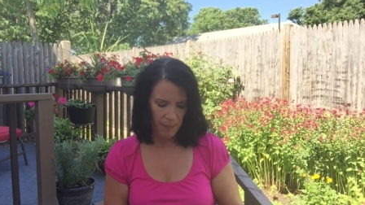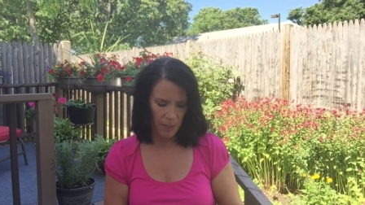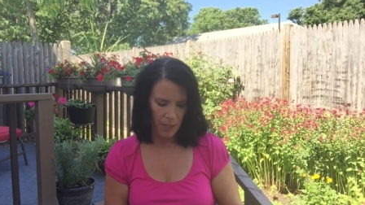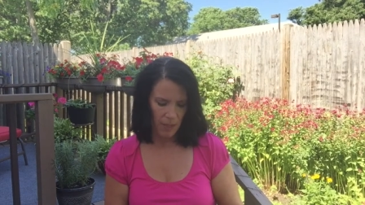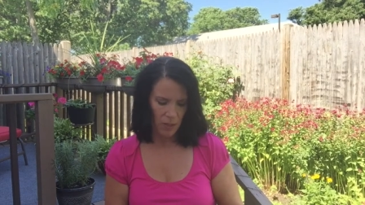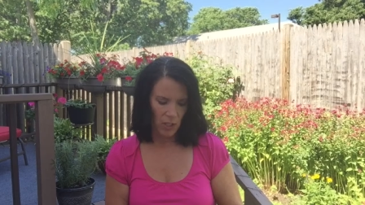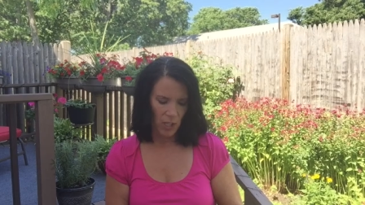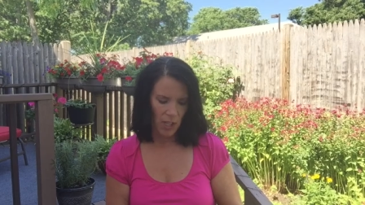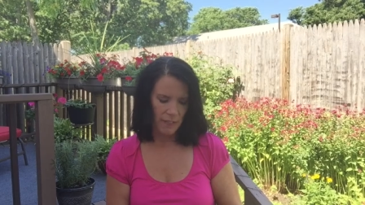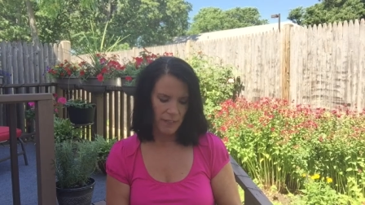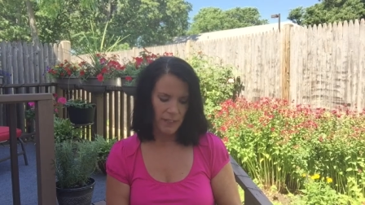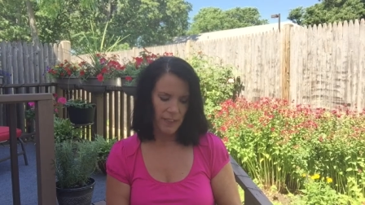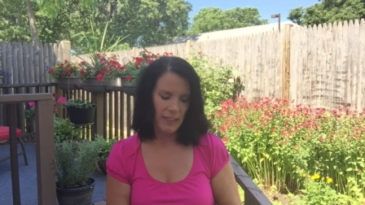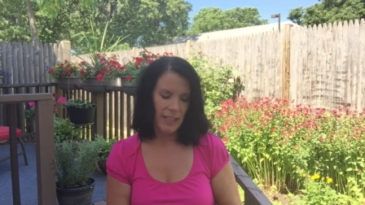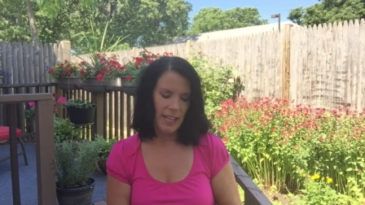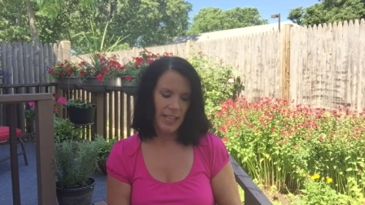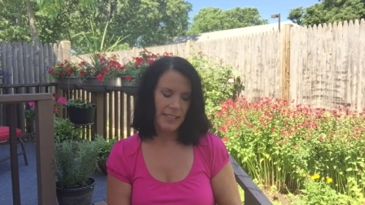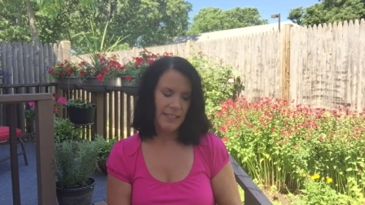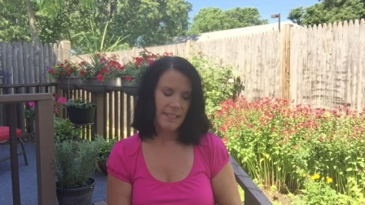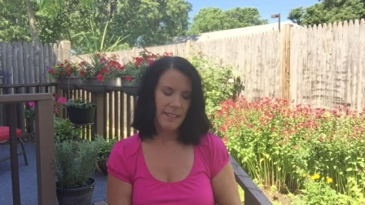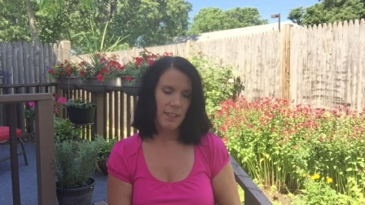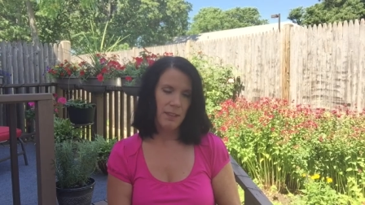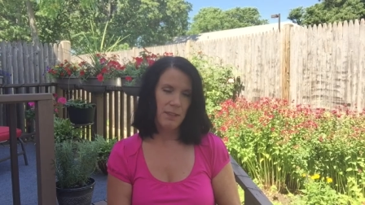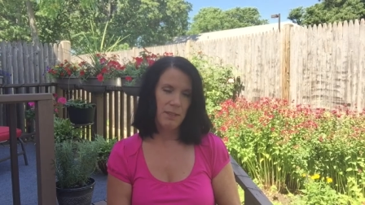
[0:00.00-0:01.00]
Along the
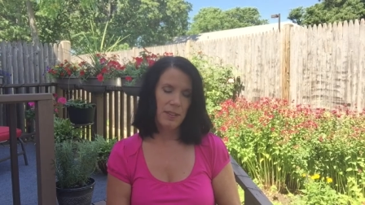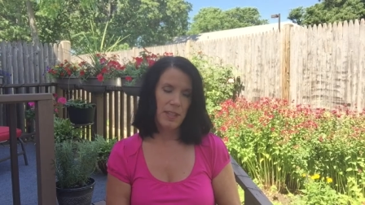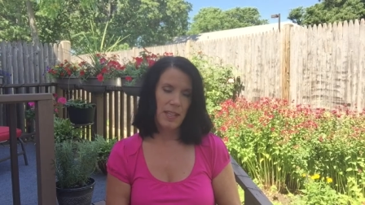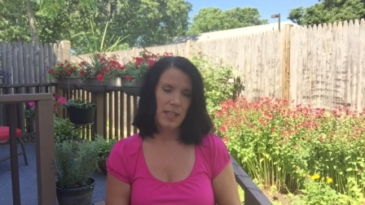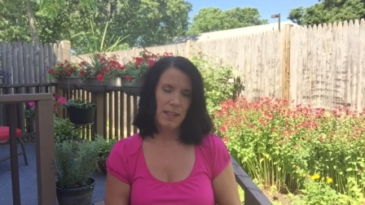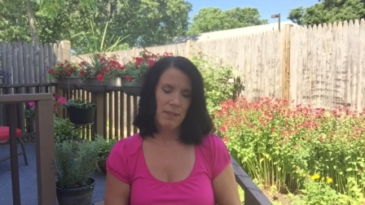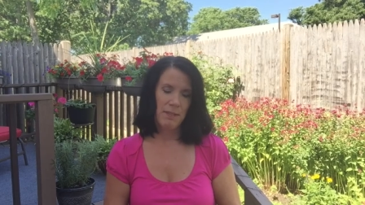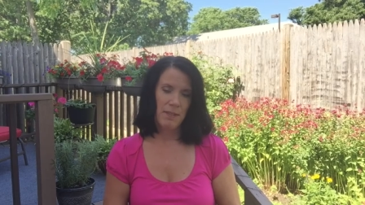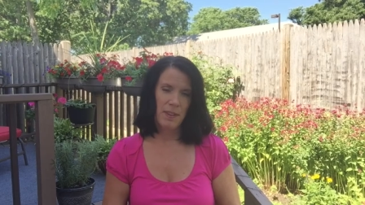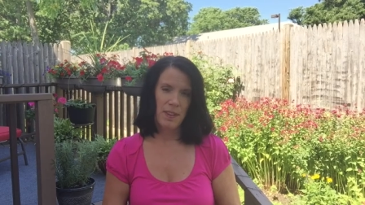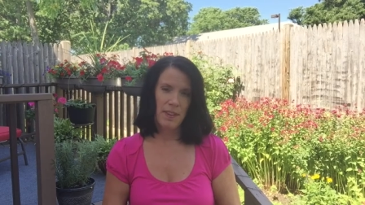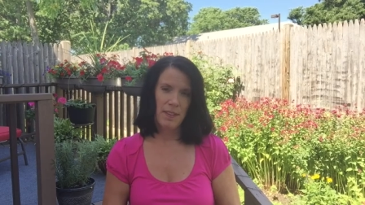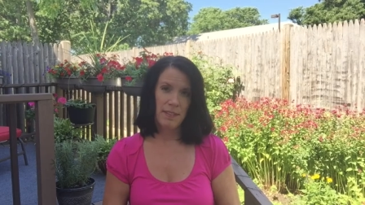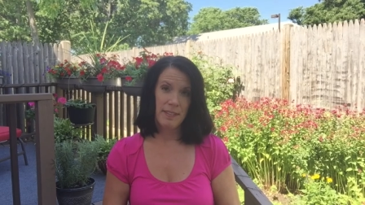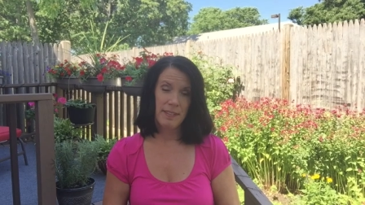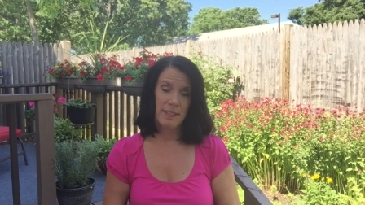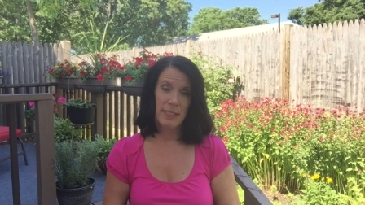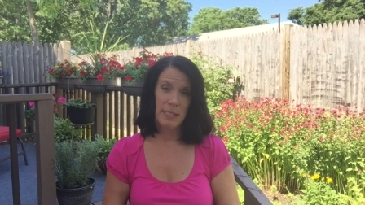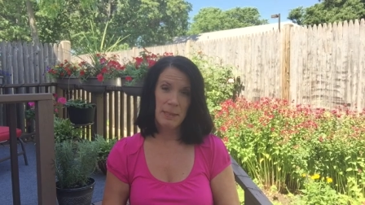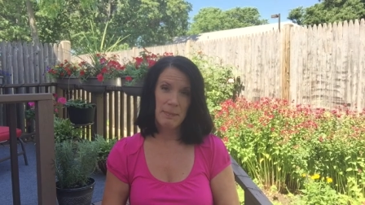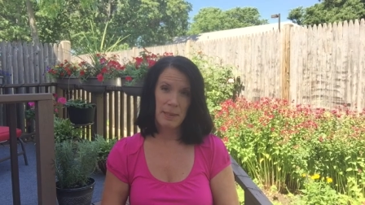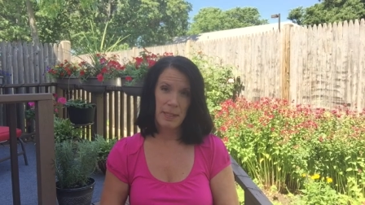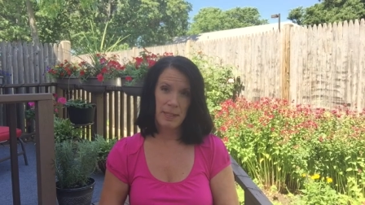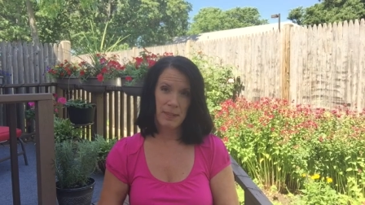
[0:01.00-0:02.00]
lines of kind of the
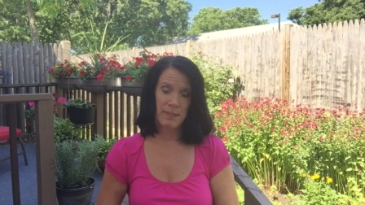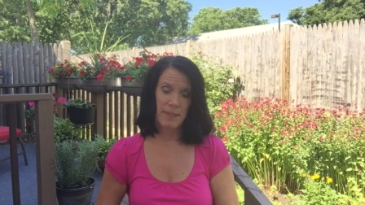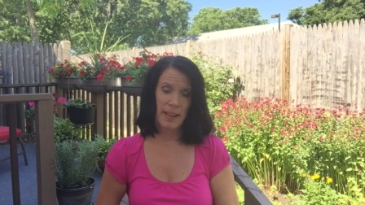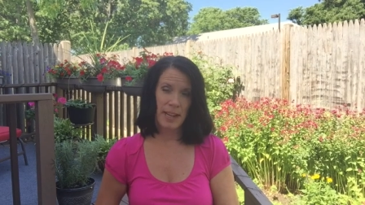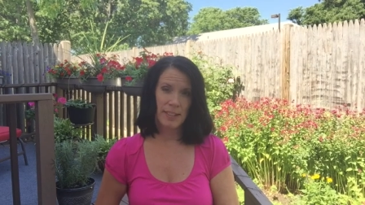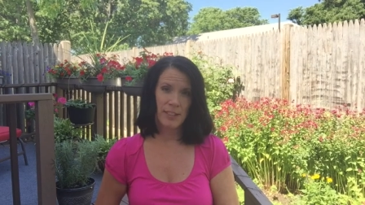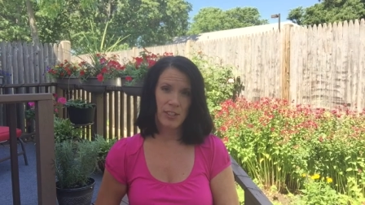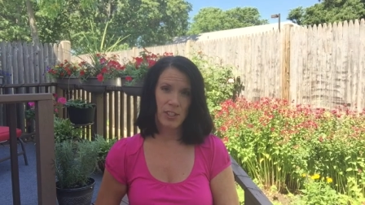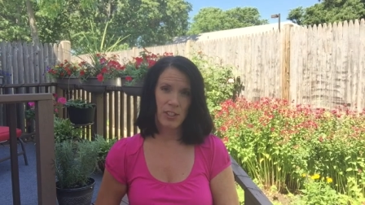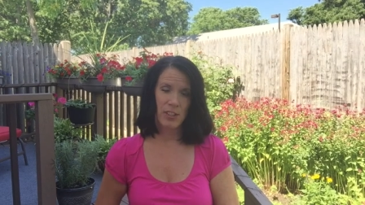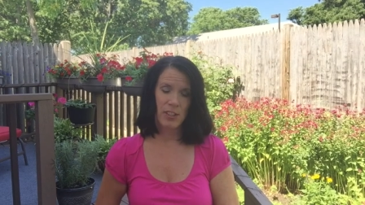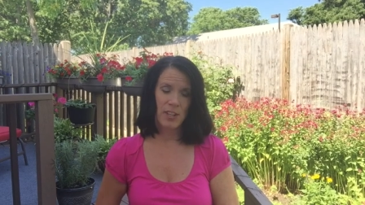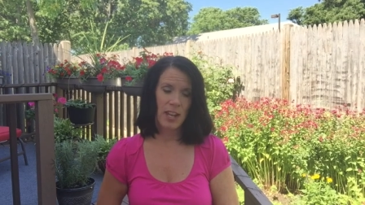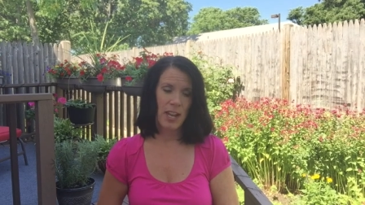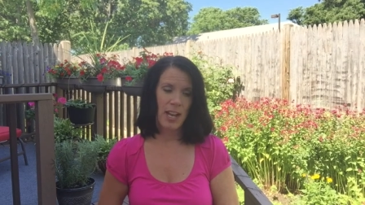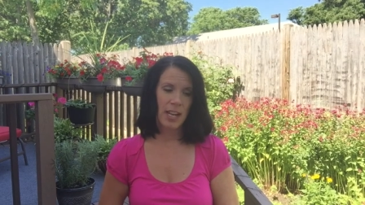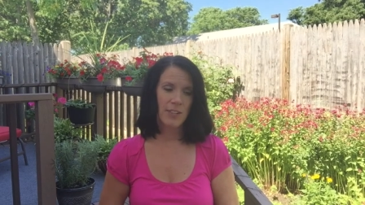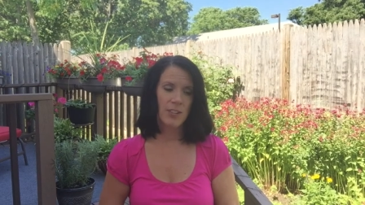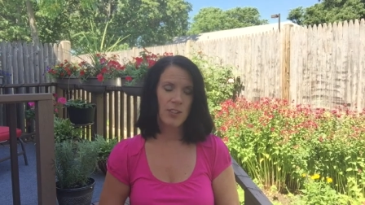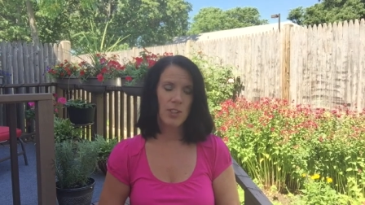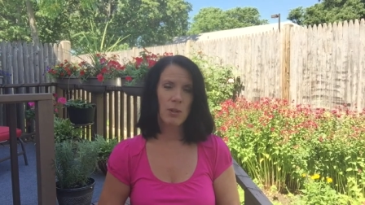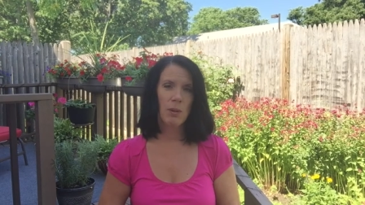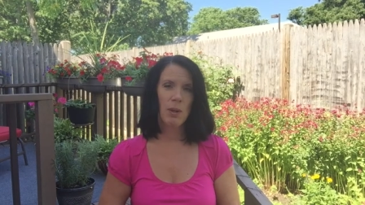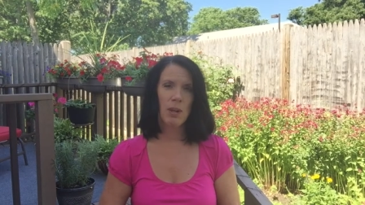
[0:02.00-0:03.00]
sleeping factor, I
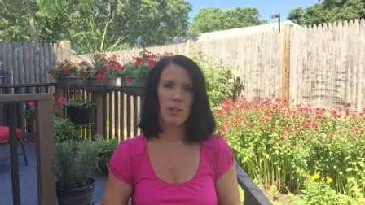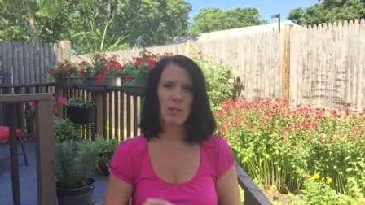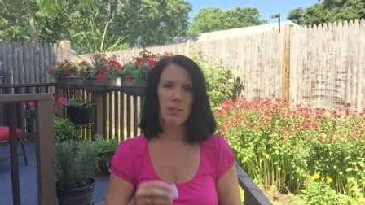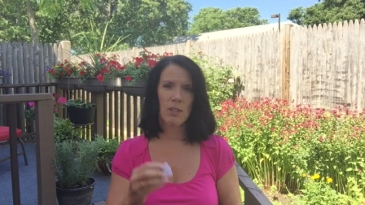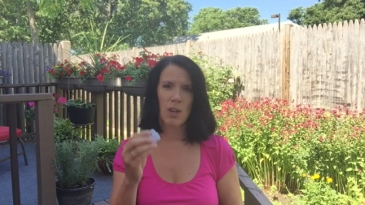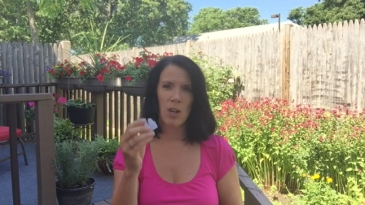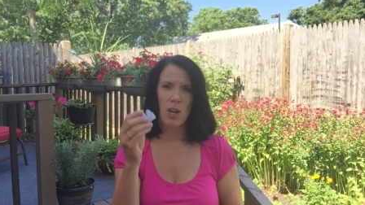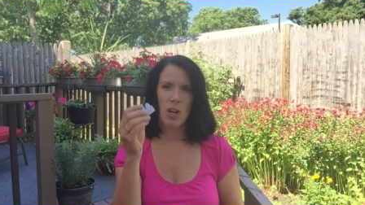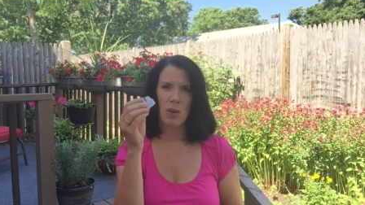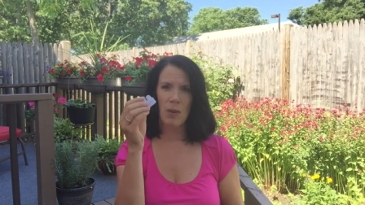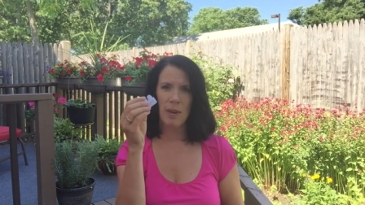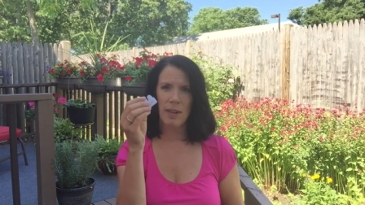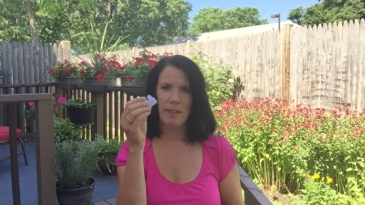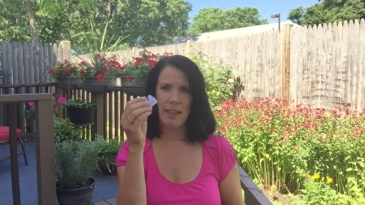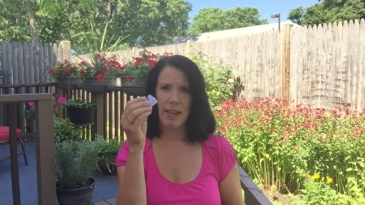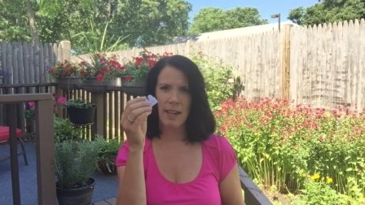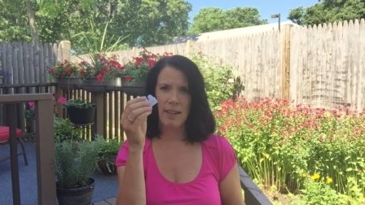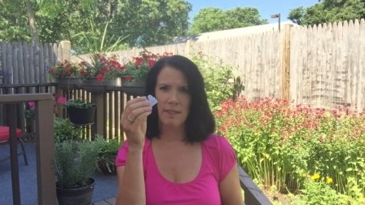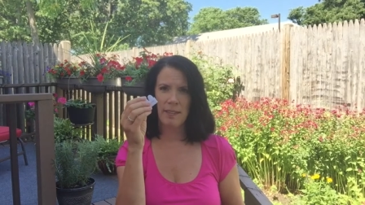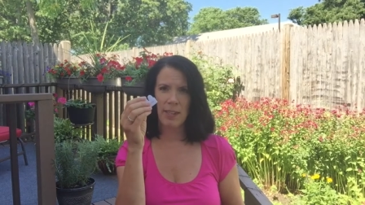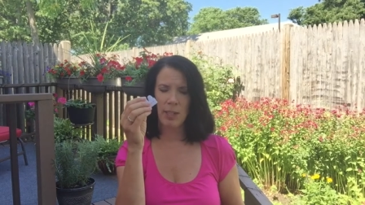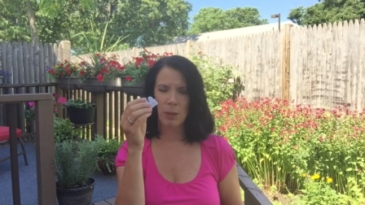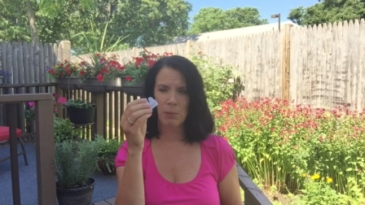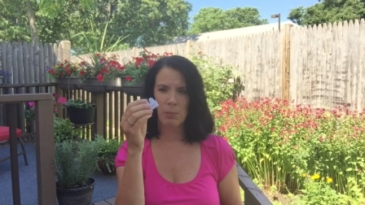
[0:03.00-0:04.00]
do also always
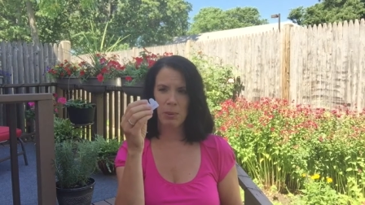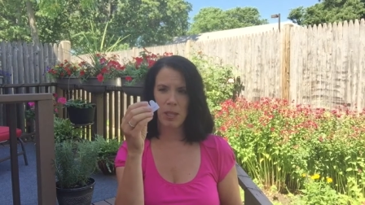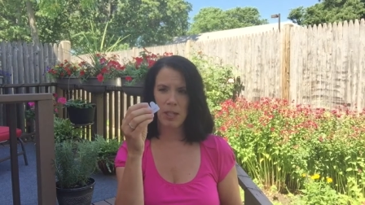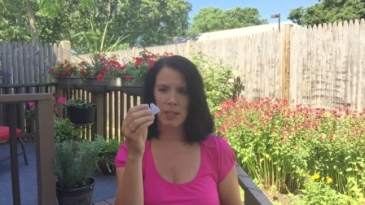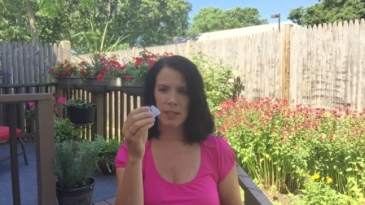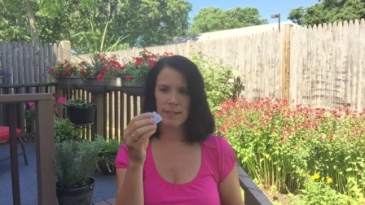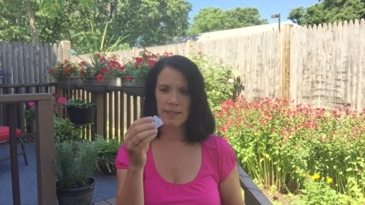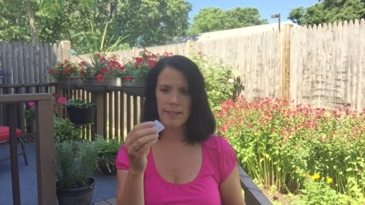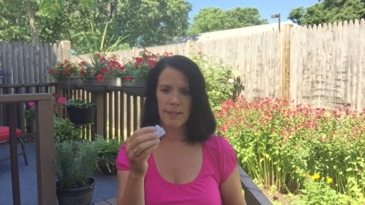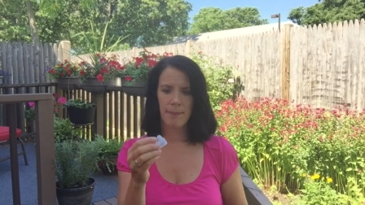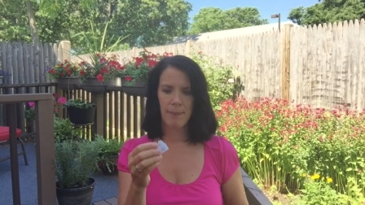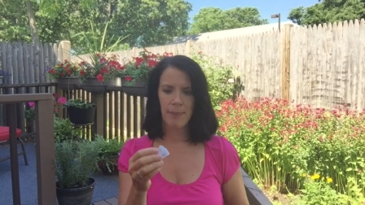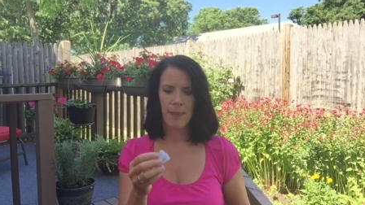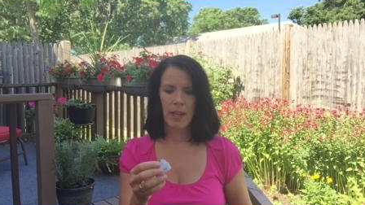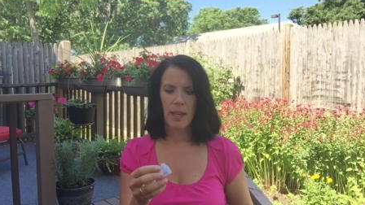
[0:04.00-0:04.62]
have earplugs.